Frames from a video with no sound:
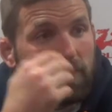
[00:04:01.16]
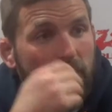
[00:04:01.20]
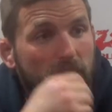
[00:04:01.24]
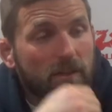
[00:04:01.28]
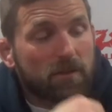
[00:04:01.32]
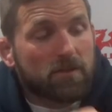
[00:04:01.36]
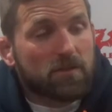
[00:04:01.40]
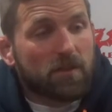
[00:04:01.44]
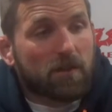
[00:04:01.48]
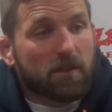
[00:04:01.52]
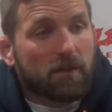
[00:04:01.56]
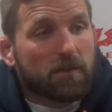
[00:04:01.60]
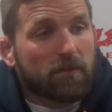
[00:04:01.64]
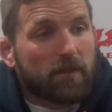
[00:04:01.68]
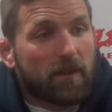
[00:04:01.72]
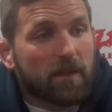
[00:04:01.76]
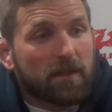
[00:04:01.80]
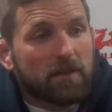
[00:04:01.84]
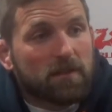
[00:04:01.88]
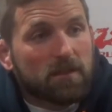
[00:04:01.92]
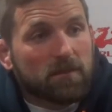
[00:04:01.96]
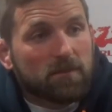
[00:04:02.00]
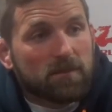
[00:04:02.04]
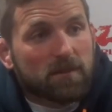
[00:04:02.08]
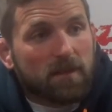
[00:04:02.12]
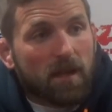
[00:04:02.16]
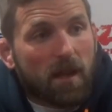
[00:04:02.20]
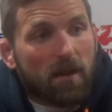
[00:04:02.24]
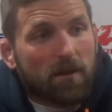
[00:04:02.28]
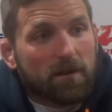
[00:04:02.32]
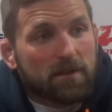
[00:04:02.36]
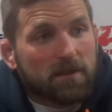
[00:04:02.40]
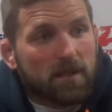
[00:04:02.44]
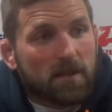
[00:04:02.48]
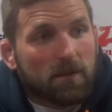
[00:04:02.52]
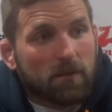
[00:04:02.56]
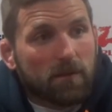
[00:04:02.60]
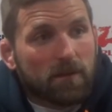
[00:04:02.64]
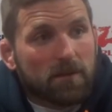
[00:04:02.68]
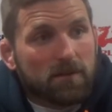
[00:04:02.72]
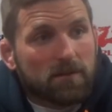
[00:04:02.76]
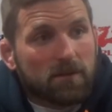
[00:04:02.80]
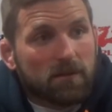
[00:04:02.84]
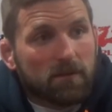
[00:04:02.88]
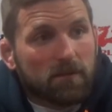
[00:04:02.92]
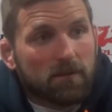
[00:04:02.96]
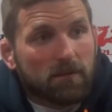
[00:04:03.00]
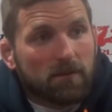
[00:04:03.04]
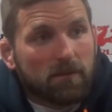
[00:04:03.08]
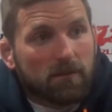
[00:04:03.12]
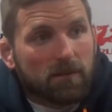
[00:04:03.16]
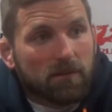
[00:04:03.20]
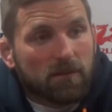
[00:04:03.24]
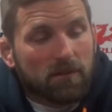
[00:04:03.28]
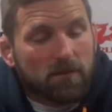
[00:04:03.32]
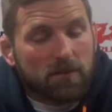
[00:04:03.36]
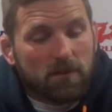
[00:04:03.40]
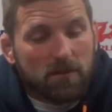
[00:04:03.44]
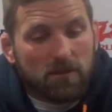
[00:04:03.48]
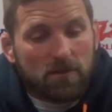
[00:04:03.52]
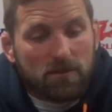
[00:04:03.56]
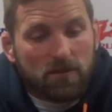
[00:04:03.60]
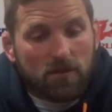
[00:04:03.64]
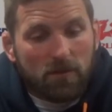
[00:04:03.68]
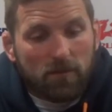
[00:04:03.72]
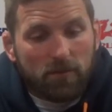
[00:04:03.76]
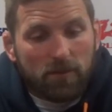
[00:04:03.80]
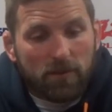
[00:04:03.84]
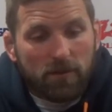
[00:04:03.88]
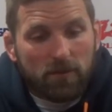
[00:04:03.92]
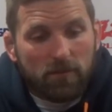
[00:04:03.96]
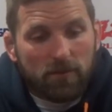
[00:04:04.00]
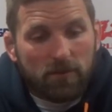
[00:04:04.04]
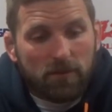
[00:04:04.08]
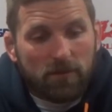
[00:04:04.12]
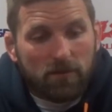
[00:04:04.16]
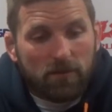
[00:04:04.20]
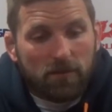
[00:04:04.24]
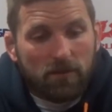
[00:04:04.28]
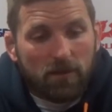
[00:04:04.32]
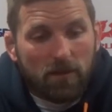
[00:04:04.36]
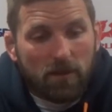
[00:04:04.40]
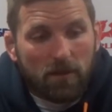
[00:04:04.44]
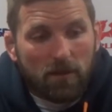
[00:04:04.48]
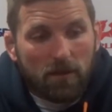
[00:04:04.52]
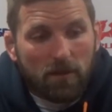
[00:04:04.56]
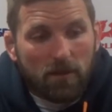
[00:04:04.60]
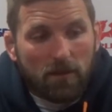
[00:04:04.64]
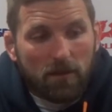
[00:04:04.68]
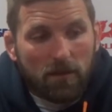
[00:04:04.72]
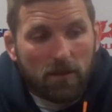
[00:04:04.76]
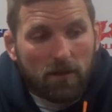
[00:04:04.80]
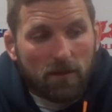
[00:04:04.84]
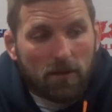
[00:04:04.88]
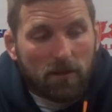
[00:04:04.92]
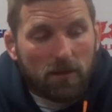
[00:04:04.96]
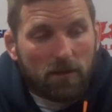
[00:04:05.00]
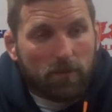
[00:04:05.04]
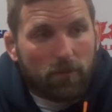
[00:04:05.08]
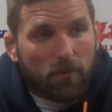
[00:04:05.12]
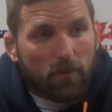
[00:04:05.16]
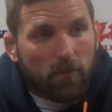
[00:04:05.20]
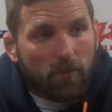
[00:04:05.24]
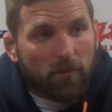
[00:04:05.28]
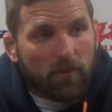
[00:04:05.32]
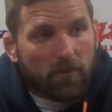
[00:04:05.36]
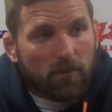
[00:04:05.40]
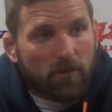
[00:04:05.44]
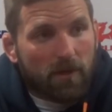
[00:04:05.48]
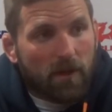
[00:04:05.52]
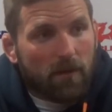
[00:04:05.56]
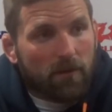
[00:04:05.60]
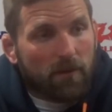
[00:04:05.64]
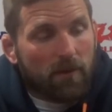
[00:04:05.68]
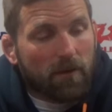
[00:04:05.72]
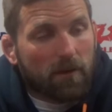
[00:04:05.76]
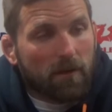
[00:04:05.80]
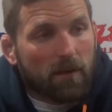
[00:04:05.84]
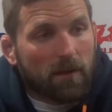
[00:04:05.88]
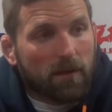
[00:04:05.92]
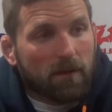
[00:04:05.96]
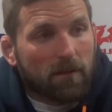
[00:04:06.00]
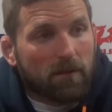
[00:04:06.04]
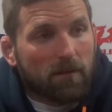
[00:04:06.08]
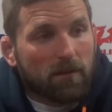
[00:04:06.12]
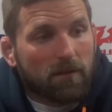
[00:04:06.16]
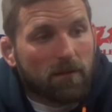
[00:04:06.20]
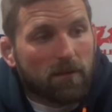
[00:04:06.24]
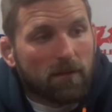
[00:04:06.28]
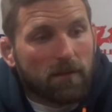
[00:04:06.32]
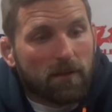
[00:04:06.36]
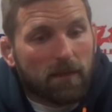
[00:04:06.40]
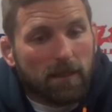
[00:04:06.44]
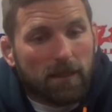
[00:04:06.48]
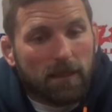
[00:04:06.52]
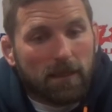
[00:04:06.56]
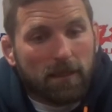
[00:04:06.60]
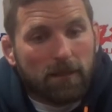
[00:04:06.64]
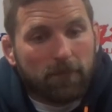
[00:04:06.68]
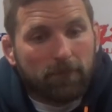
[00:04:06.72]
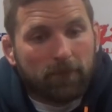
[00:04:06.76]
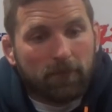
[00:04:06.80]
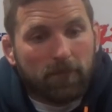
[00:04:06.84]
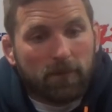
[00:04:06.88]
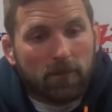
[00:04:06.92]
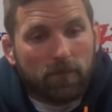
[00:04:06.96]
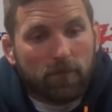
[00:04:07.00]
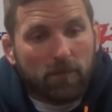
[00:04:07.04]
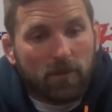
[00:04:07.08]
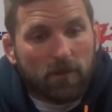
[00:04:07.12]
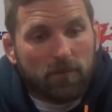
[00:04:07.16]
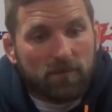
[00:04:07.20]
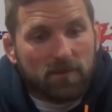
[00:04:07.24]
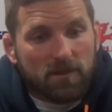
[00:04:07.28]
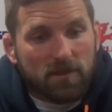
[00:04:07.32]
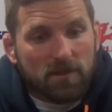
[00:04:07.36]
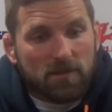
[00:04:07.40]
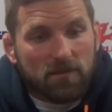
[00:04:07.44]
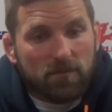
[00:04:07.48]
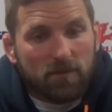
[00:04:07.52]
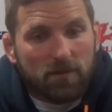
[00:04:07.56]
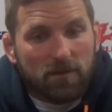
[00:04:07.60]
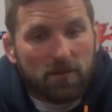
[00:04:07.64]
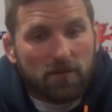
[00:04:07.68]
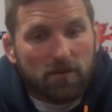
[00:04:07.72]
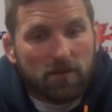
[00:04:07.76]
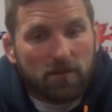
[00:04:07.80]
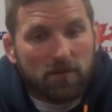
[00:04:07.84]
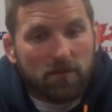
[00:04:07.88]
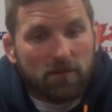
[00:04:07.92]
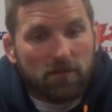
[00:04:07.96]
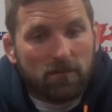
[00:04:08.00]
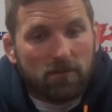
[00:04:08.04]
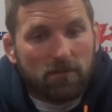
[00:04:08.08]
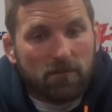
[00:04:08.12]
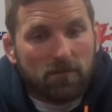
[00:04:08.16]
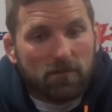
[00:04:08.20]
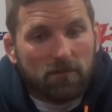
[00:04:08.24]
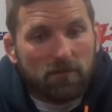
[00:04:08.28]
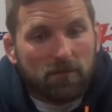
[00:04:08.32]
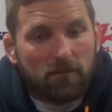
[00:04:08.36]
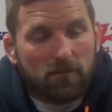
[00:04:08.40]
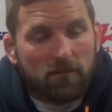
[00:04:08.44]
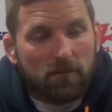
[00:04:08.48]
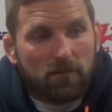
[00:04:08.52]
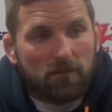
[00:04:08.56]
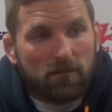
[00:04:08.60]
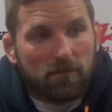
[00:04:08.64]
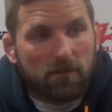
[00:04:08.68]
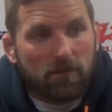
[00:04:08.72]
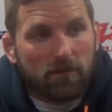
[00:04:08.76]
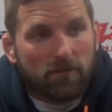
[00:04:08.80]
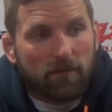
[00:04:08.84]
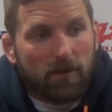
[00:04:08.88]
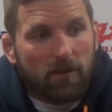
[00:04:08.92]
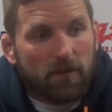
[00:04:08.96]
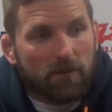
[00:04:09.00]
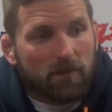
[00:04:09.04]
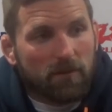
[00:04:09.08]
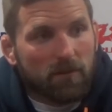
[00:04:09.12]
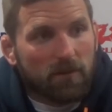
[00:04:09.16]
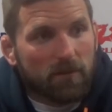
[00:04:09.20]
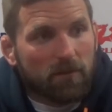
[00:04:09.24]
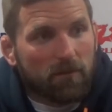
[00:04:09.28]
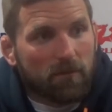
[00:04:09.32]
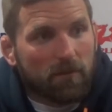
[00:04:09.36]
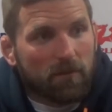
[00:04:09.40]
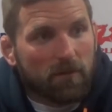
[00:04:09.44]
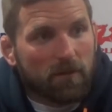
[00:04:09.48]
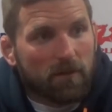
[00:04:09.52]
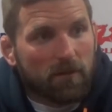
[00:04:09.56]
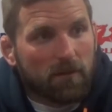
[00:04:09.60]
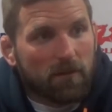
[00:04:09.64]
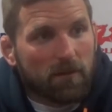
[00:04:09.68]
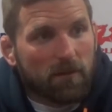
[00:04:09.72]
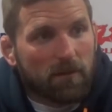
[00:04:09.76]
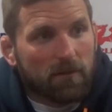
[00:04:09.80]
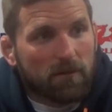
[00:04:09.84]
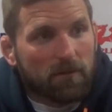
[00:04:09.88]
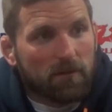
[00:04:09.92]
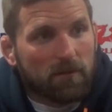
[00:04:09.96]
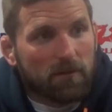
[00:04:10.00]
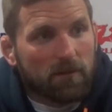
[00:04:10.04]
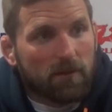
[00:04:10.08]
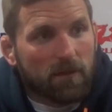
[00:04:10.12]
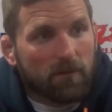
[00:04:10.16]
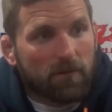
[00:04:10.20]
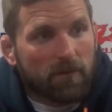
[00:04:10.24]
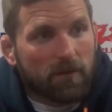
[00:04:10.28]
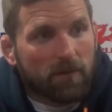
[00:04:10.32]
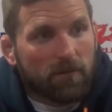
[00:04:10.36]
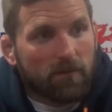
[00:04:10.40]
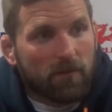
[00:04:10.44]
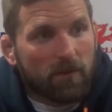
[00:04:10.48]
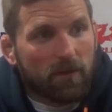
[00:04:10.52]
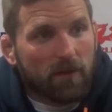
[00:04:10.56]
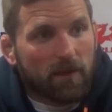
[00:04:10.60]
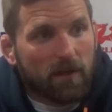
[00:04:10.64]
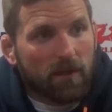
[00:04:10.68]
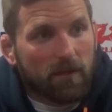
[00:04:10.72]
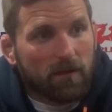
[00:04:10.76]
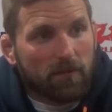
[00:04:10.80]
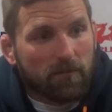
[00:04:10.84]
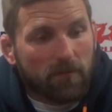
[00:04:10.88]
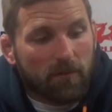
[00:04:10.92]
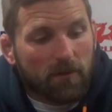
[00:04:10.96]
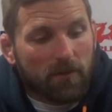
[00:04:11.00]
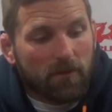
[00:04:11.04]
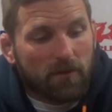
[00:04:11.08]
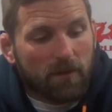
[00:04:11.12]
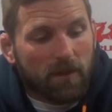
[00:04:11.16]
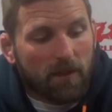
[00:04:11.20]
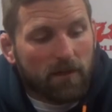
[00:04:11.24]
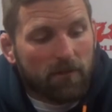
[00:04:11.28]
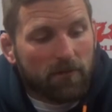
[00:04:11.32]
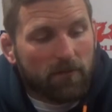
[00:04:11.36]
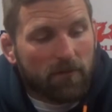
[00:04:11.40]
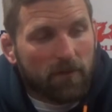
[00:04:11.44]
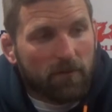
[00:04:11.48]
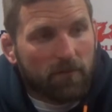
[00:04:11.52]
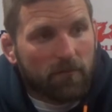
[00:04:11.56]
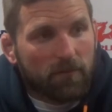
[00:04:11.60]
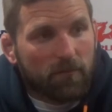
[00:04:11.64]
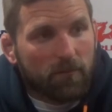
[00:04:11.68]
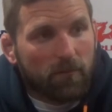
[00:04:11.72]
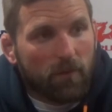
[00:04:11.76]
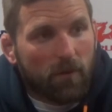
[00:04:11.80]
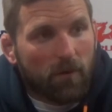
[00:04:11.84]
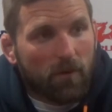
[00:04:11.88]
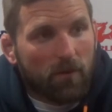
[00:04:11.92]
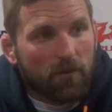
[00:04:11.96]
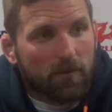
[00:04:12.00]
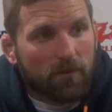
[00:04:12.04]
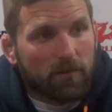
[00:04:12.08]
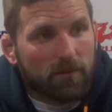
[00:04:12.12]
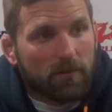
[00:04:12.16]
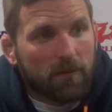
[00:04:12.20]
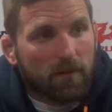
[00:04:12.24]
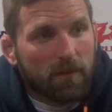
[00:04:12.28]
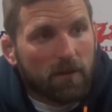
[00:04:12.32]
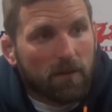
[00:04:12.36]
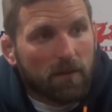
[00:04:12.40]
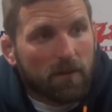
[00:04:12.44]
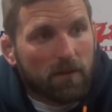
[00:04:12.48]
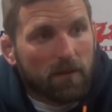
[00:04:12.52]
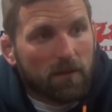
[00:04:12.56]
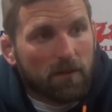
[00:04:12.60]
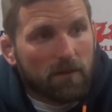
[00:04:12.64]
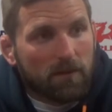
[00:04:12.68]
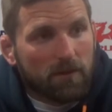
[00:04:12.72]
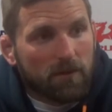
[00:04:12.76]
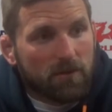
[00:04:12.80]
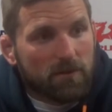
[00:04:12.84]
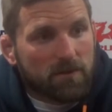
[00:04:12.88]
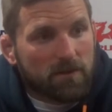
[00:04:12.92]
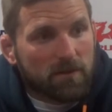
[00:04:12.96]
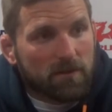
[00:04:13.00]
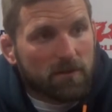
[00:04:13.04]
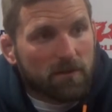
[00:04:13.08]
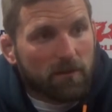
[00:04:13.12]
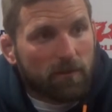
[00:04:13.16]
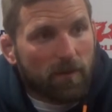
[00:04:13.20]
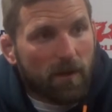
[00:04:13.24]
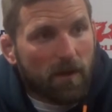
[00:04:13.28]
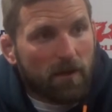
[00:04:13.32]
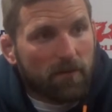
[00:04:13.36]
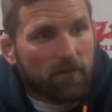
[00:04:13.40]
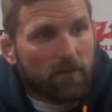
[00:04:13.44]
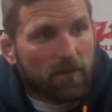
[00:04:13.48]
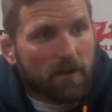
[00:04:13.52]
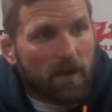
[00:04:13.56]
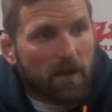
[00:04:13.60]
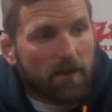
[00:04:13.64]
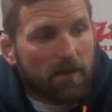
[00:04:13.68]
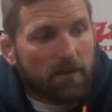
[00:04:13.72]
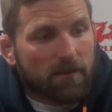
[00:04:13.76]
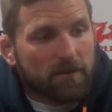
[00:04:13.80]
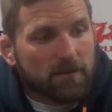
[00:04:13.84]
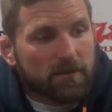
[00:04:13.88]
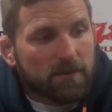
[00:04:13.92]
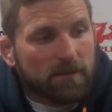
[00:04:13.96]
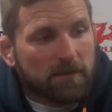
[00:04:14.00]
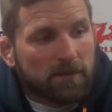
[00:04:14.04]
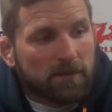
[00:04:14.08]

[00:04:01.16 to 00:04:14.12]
big chunk of any team's carries anyway. So yeah, you stop him and you put him on the ground early, it becomes easier. But you know, they're very good at doing that, very good at getting front foot ball and using their powerful carriers.